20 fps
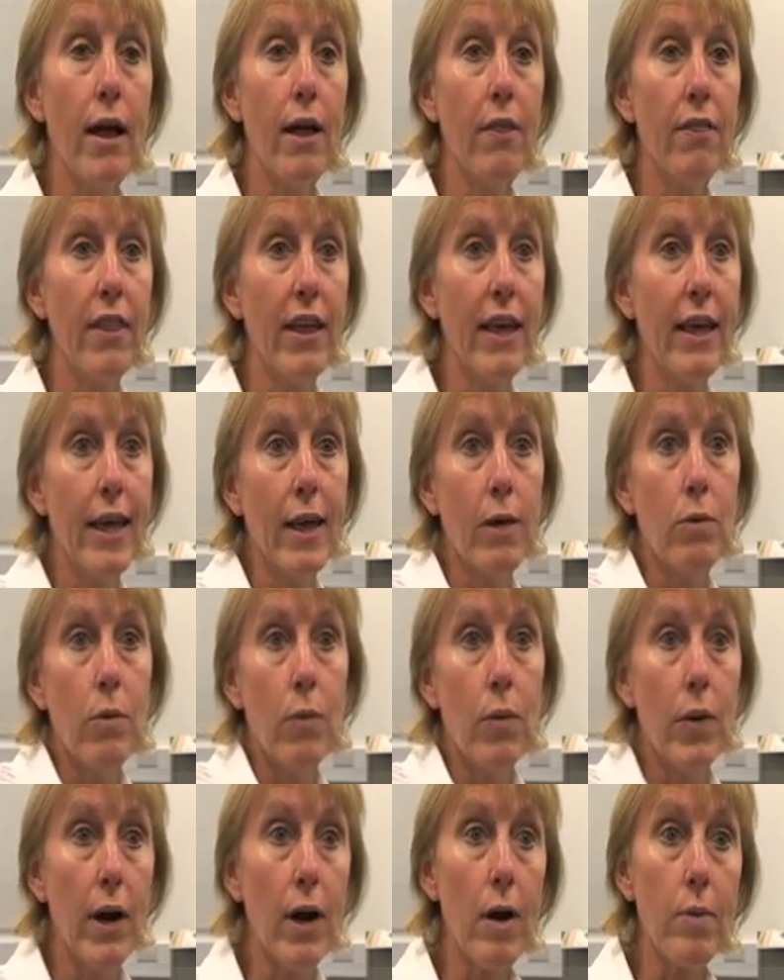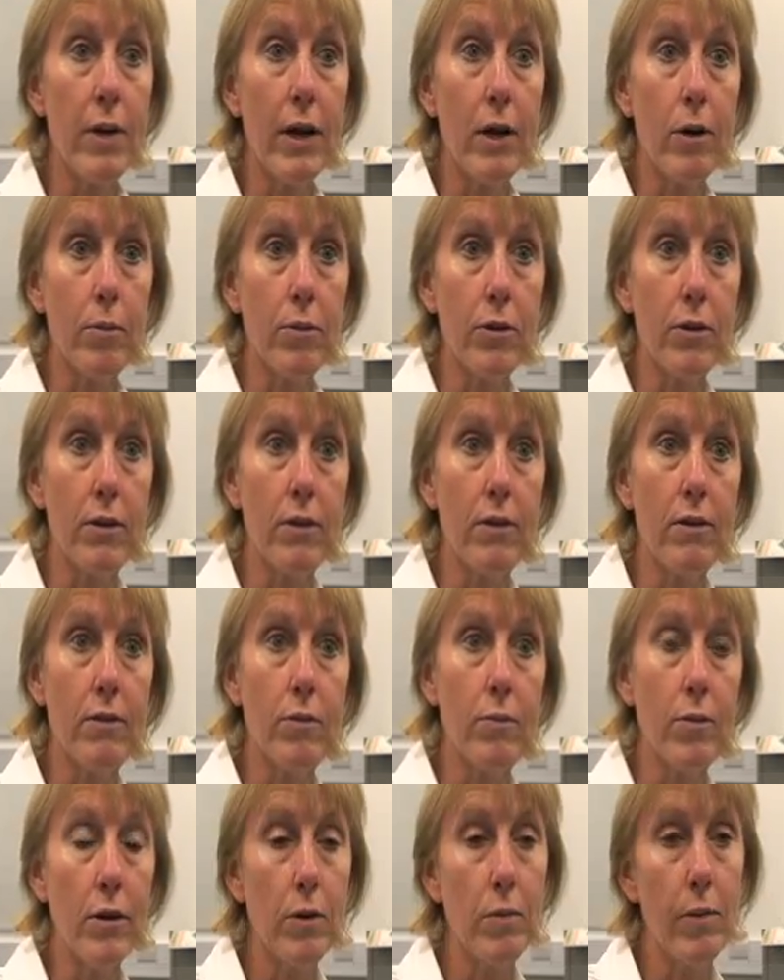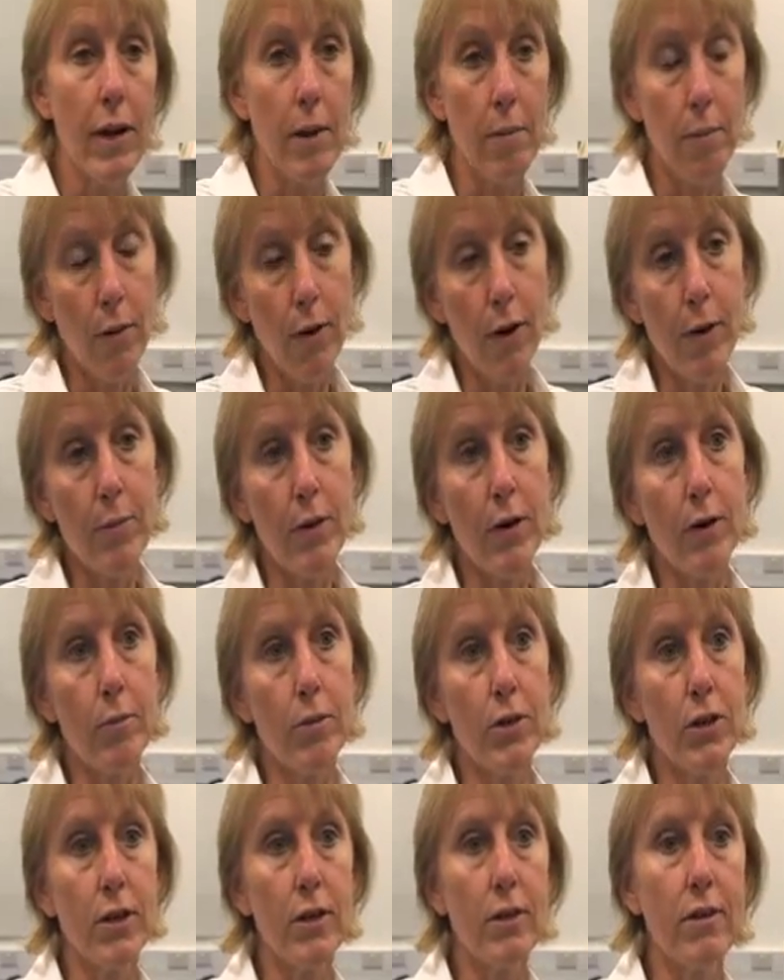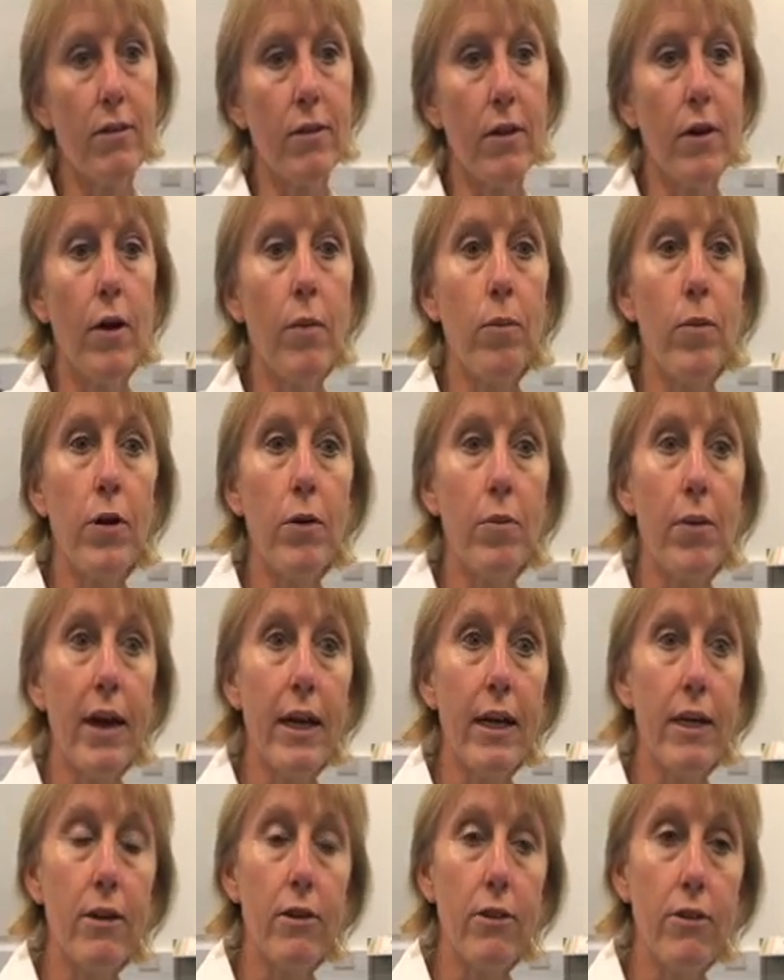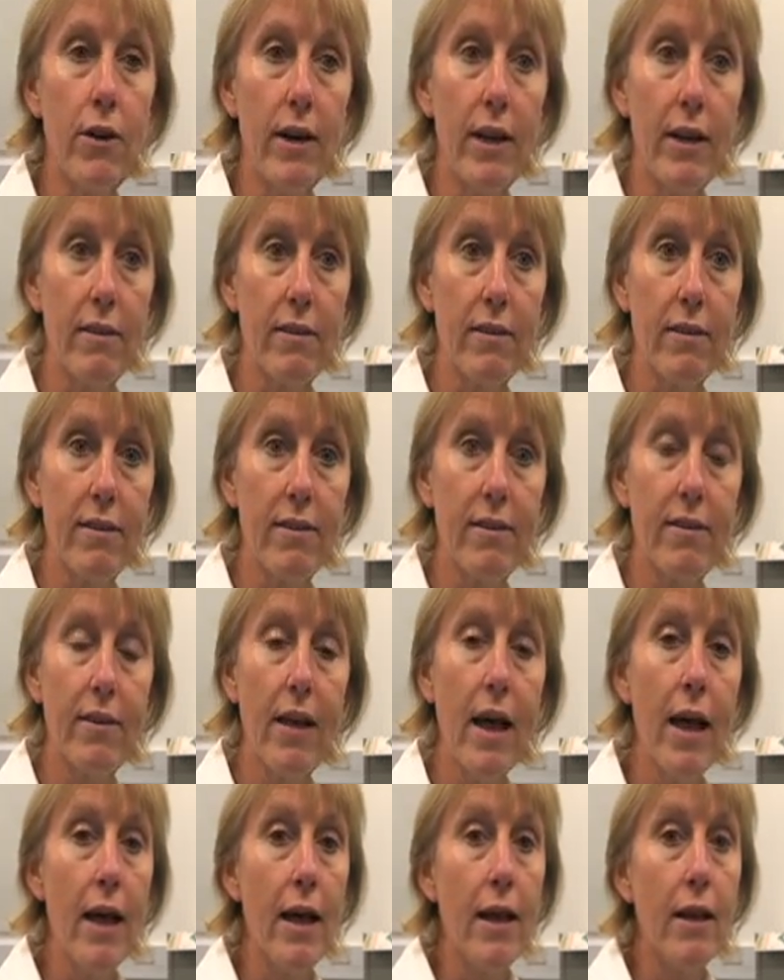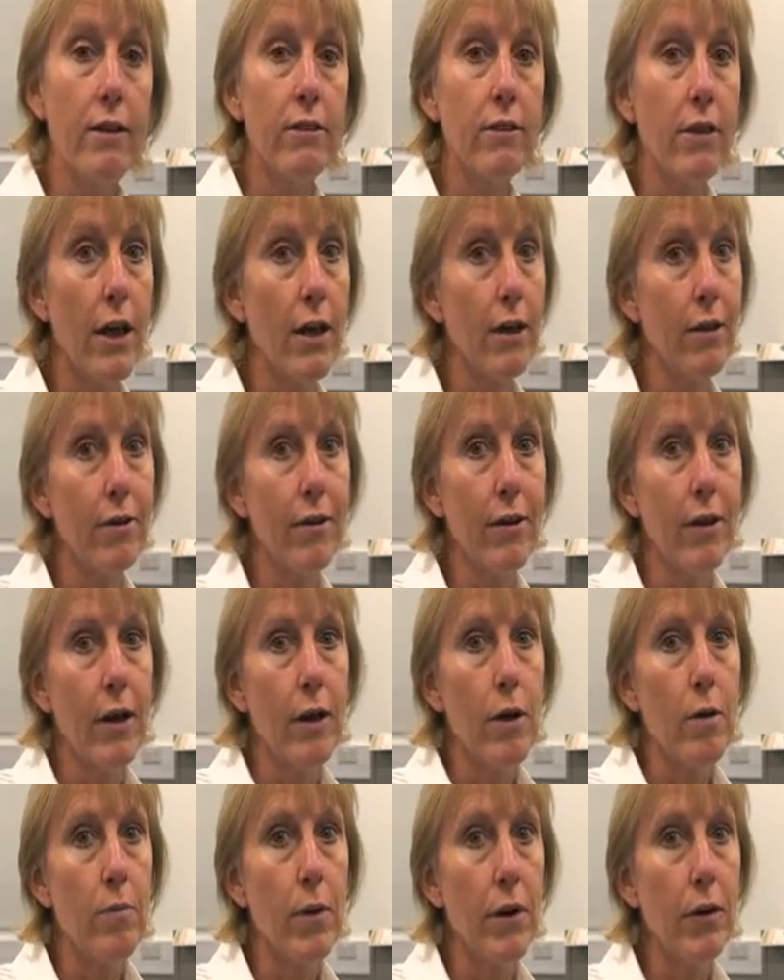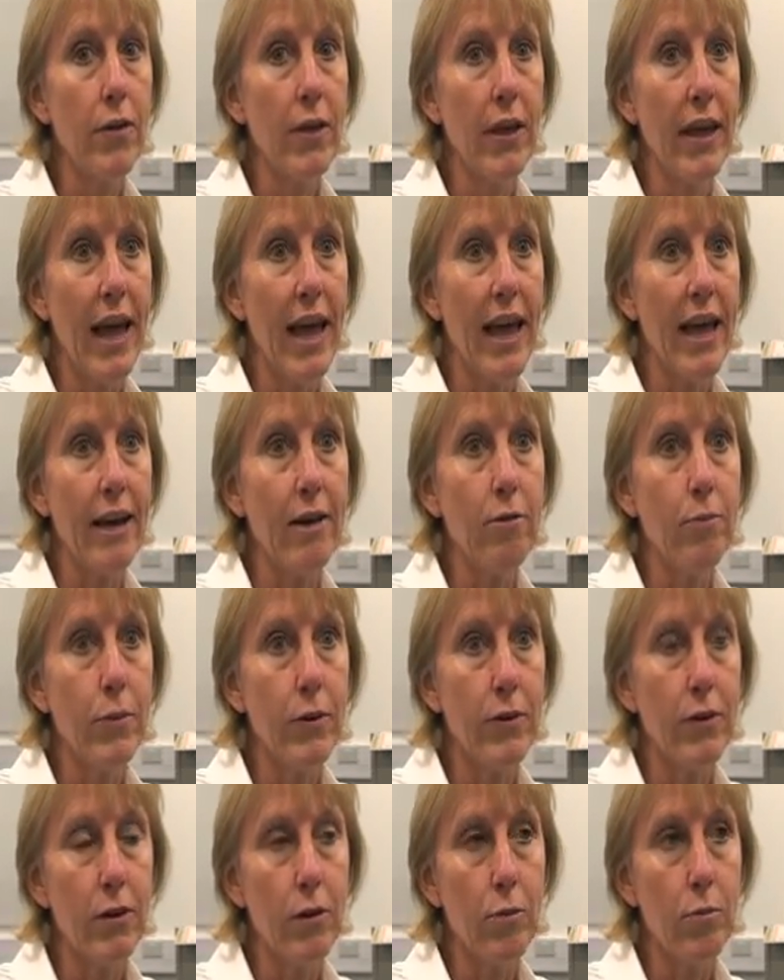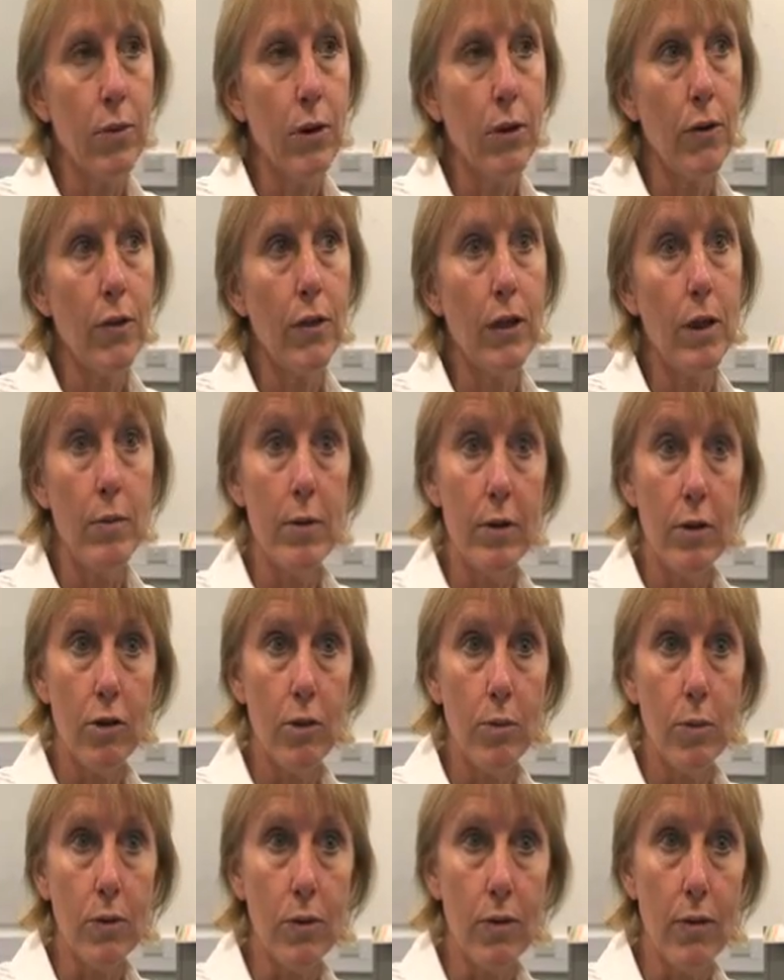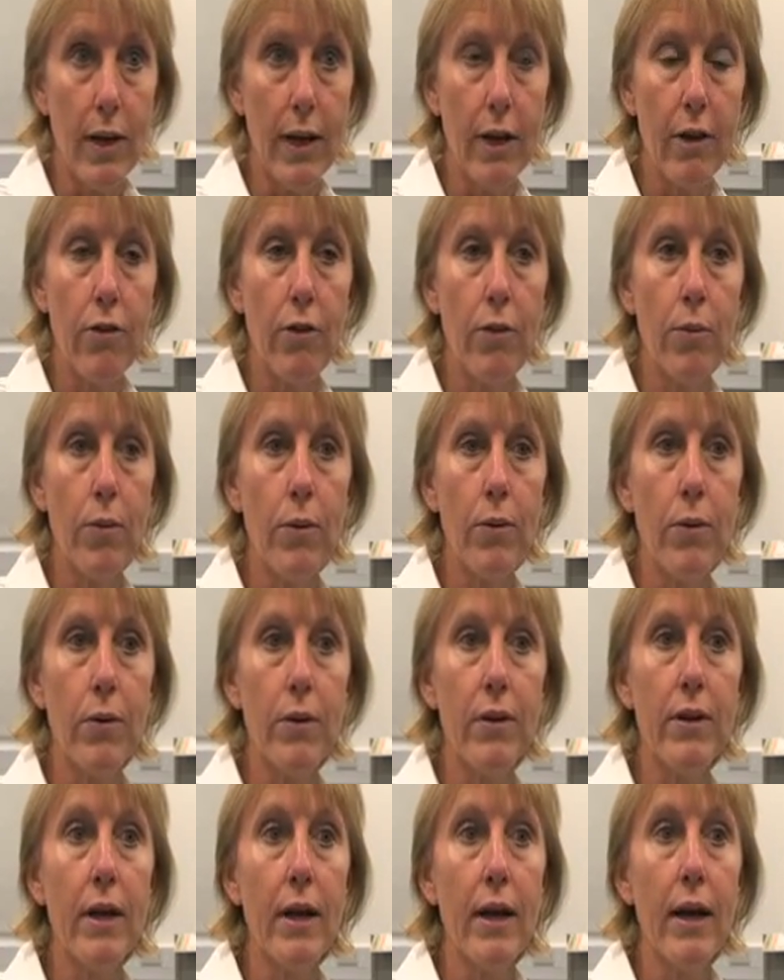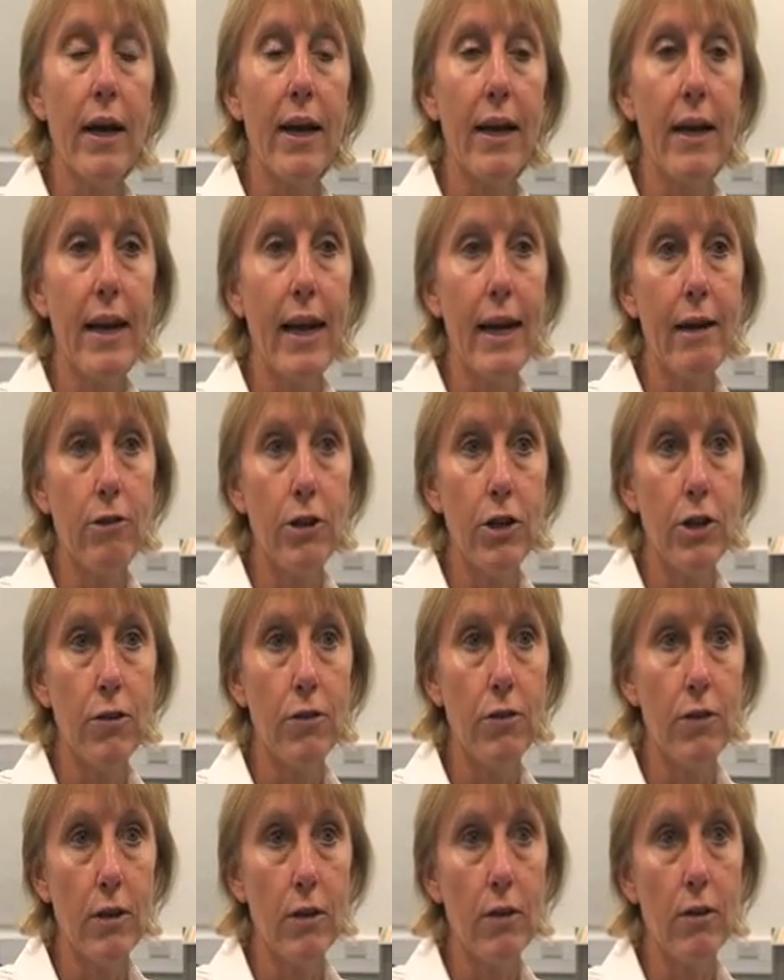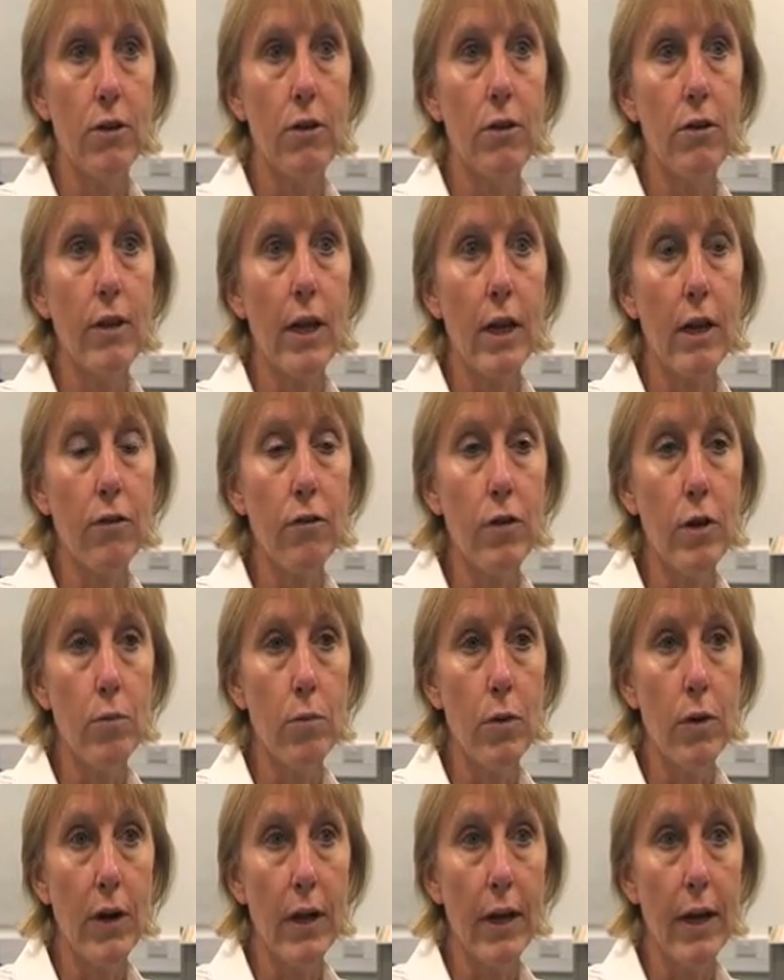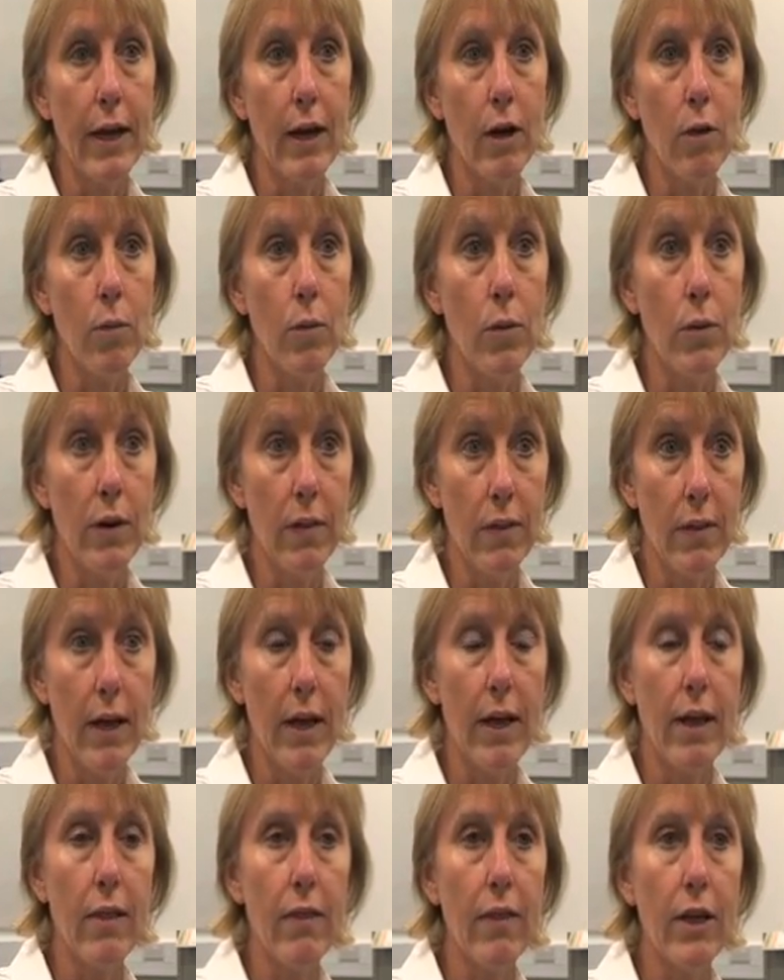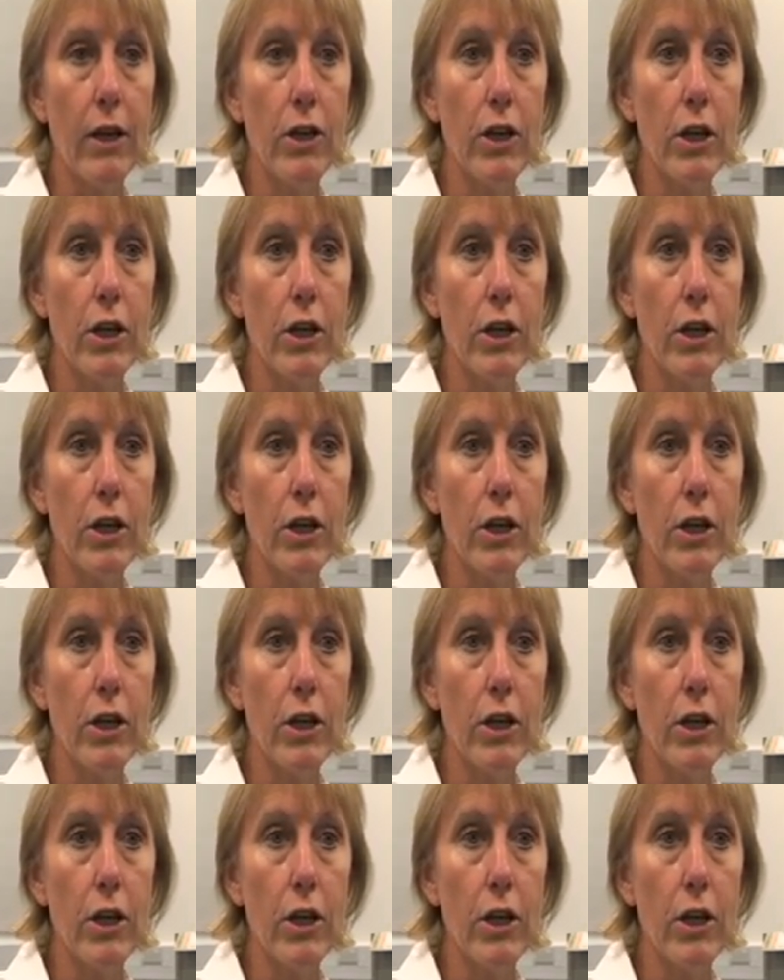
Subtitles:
and thinking, well, what are my options and what are my employment options and what are my interests? So both again have done both the Community Sports Leader Award and are now choosing to do the Governing Body Award in their